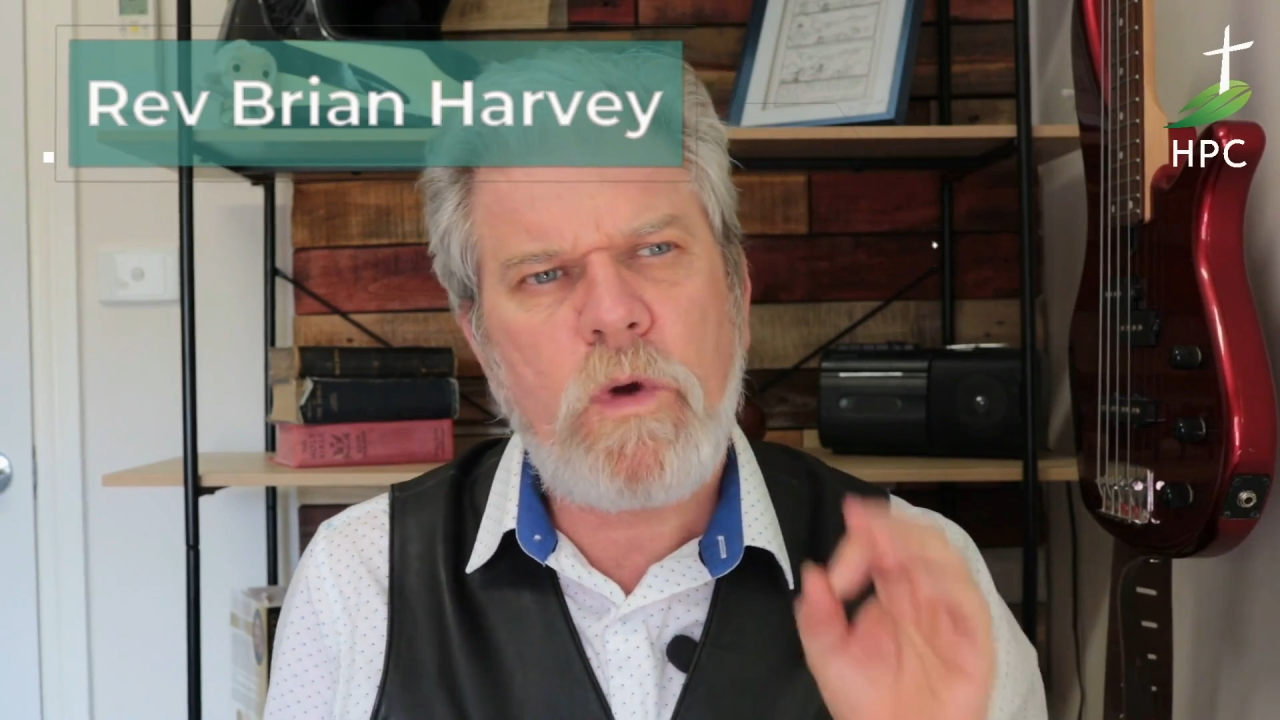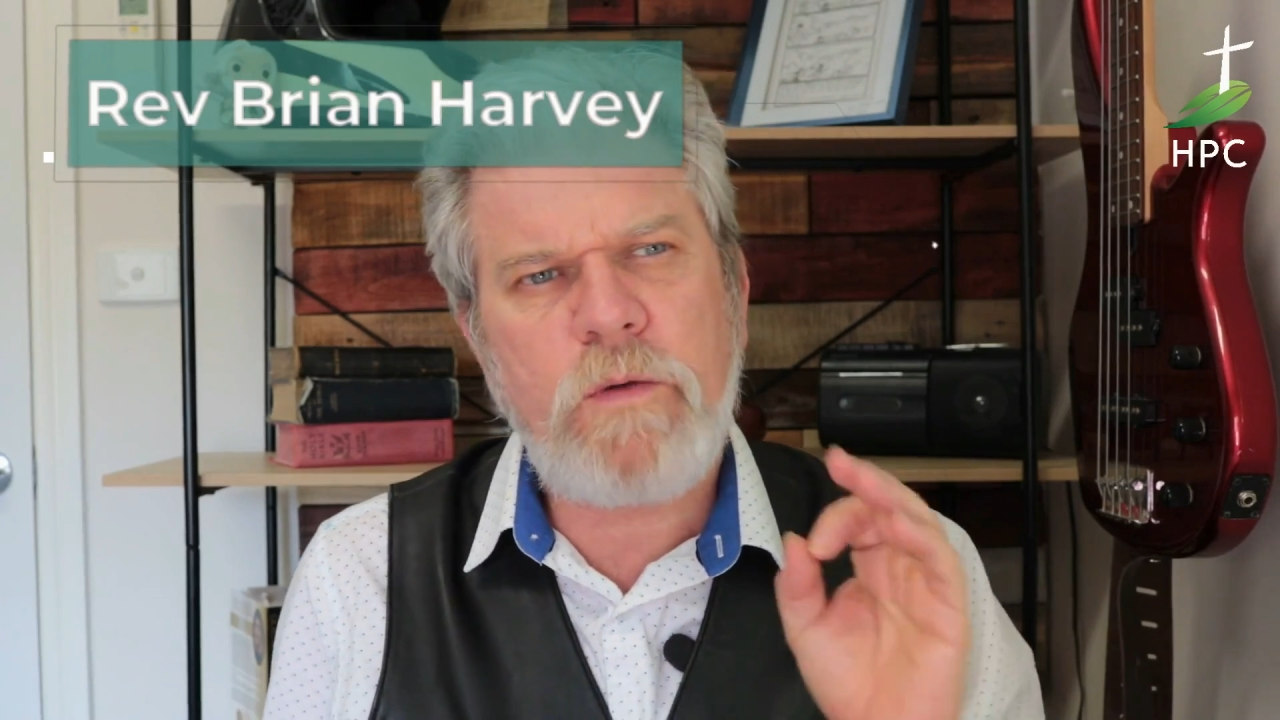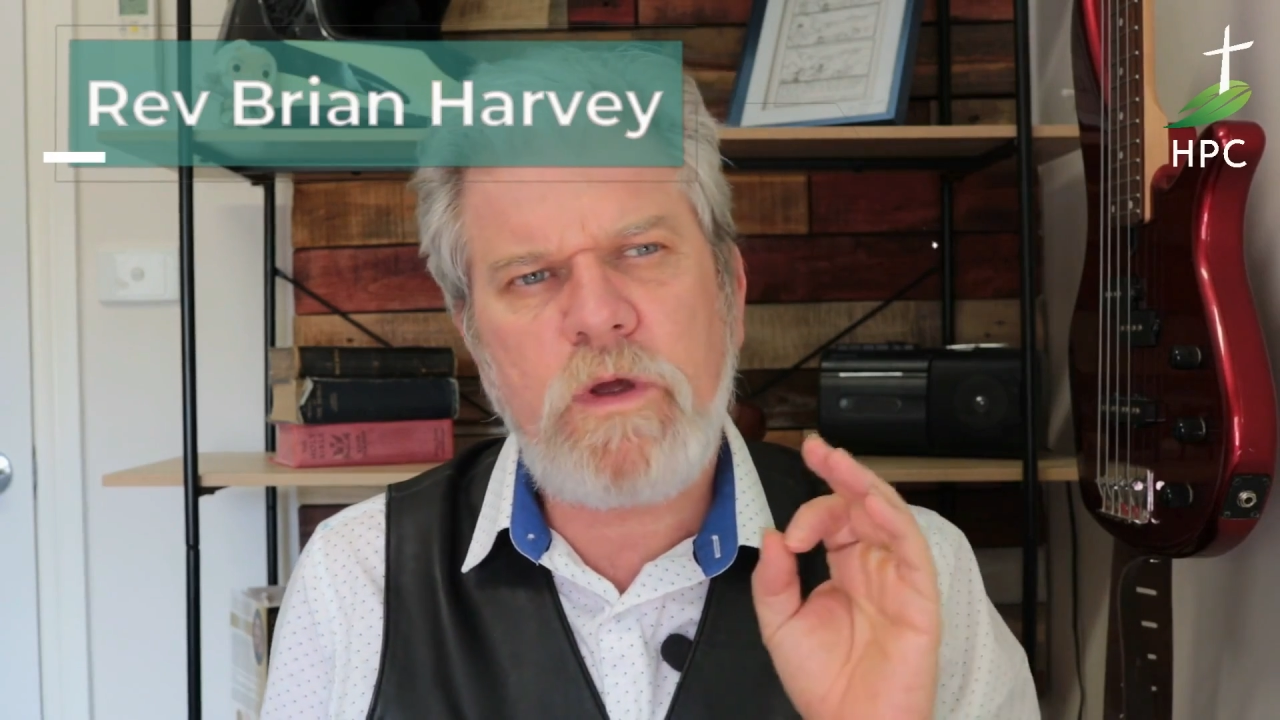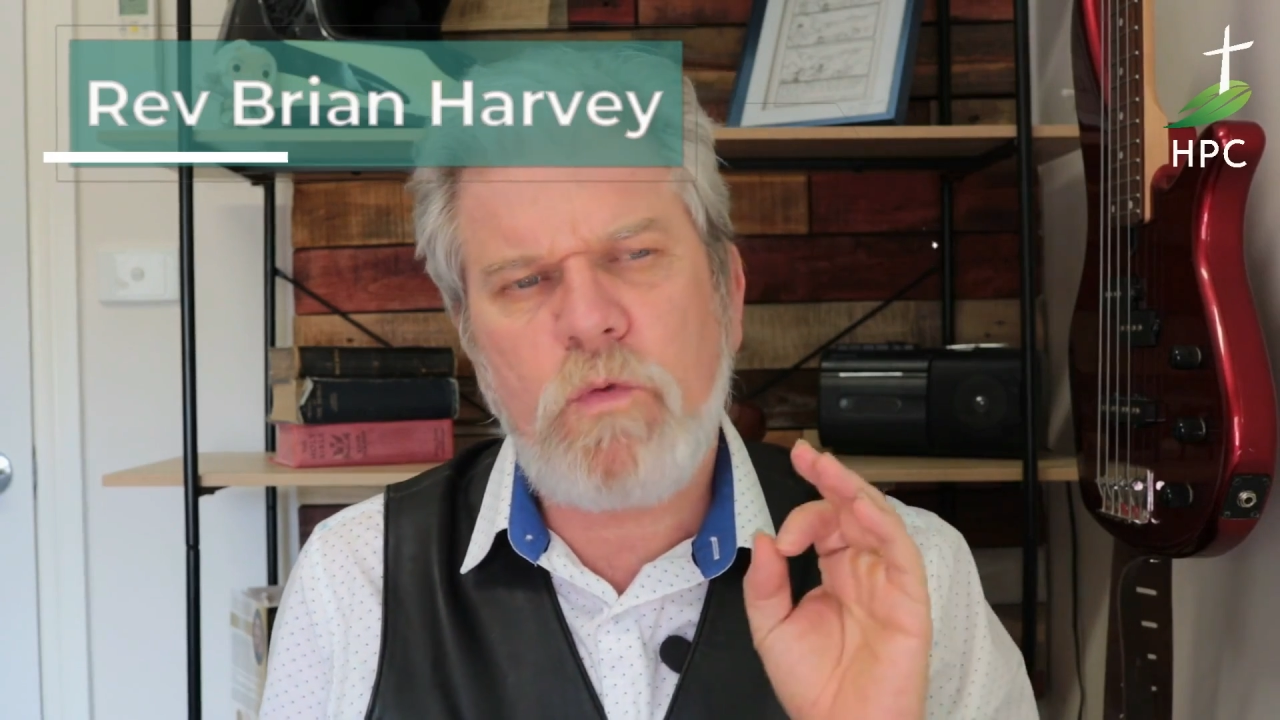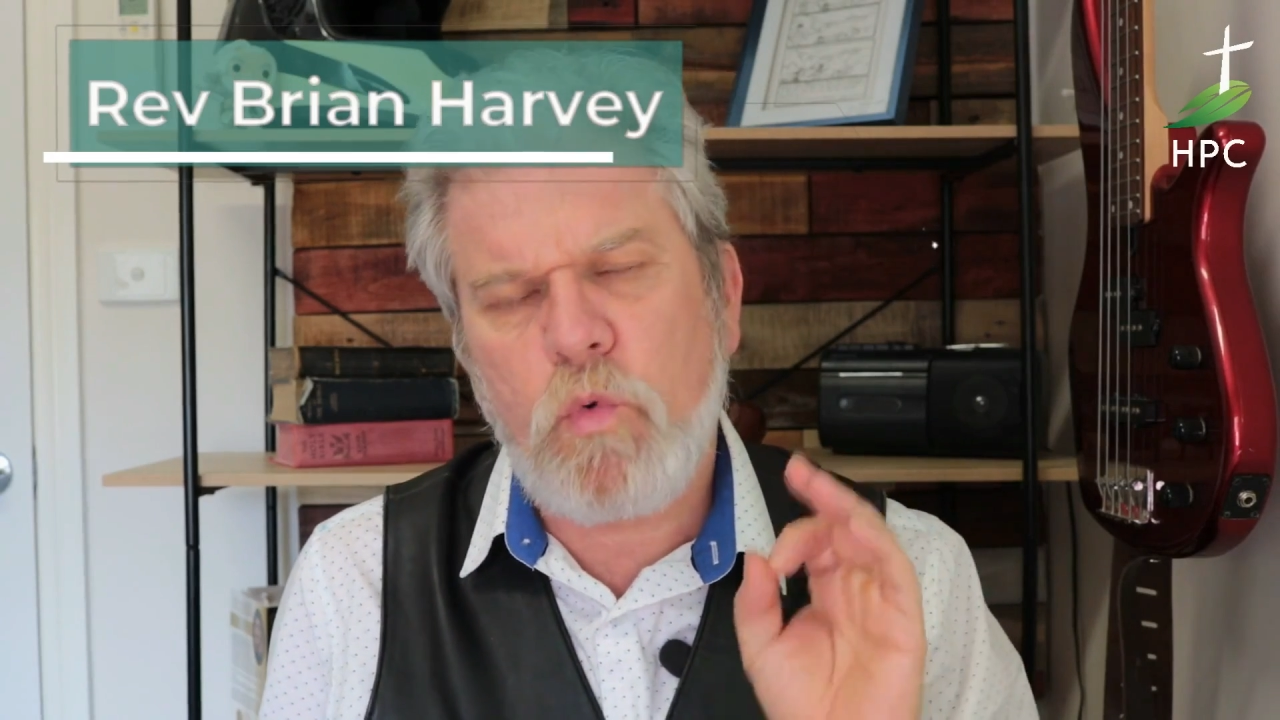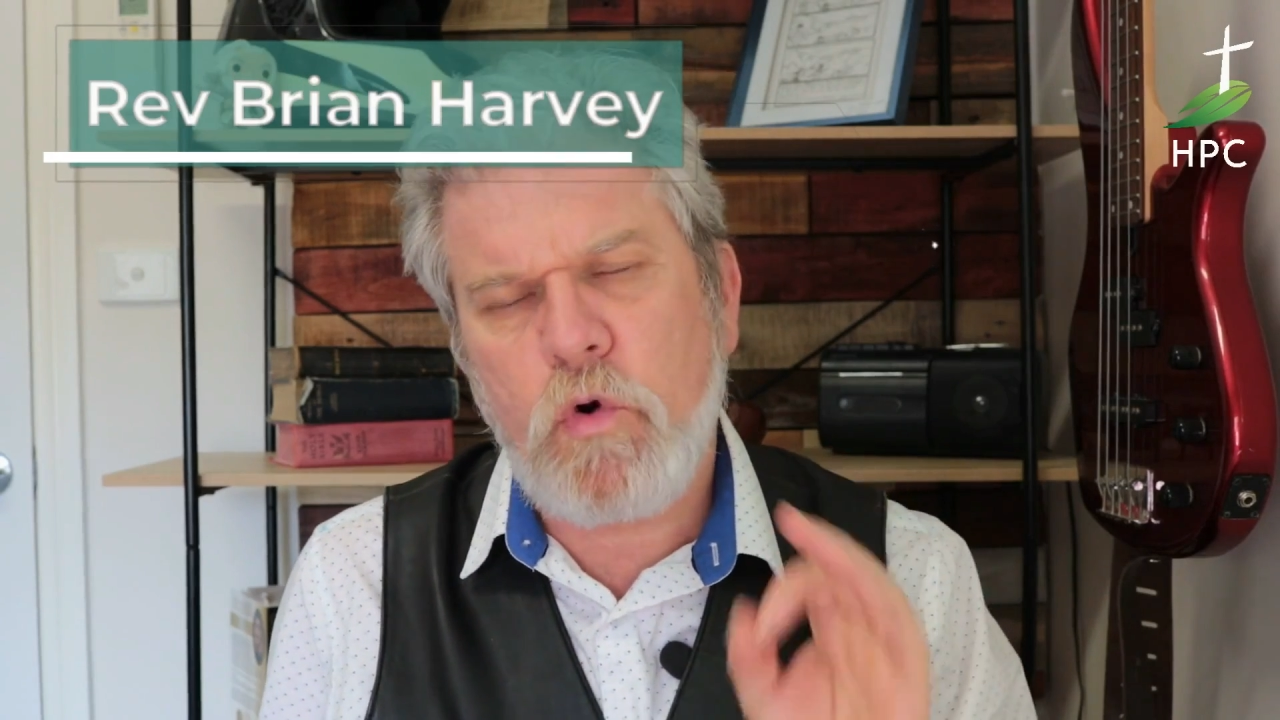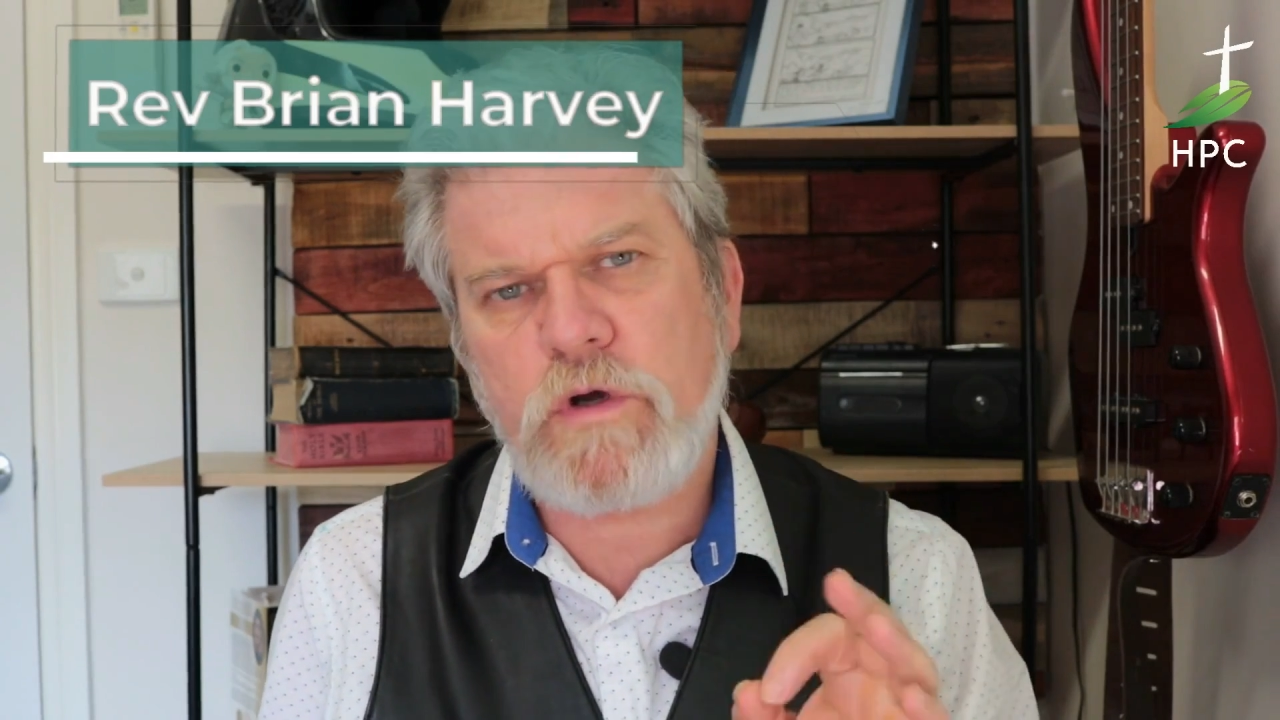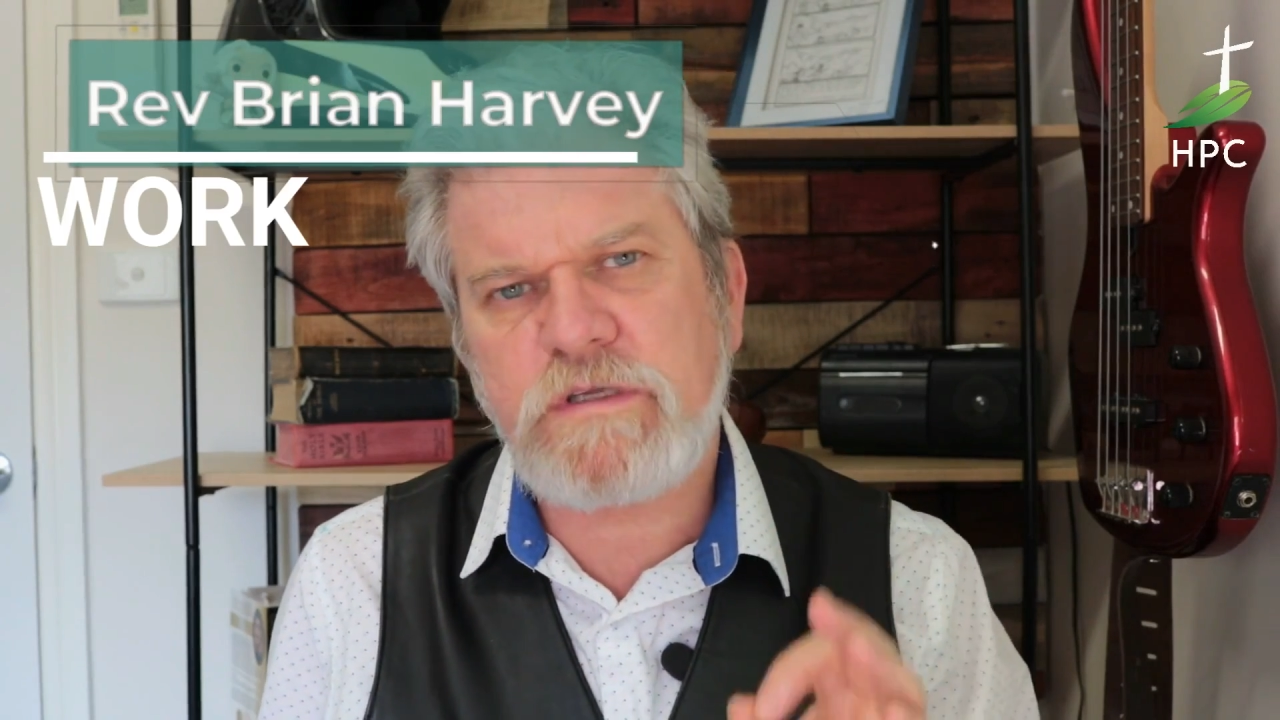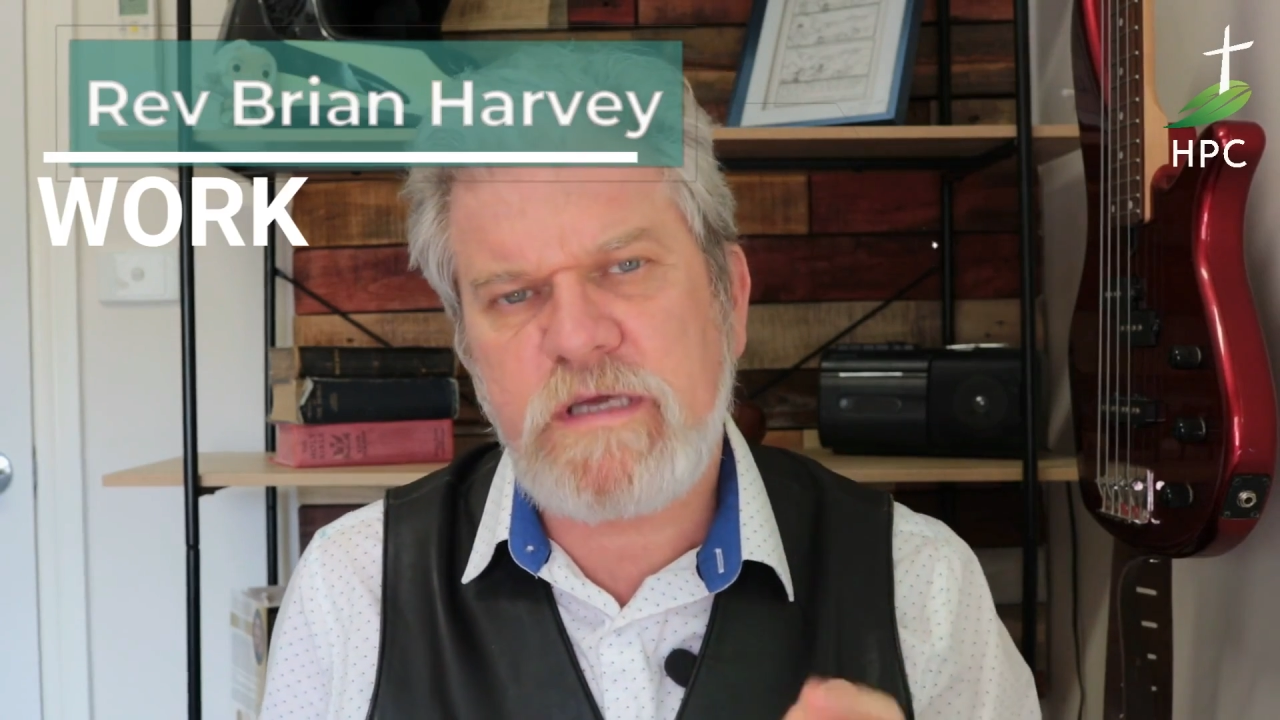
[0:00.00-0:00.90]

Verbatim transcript: When we work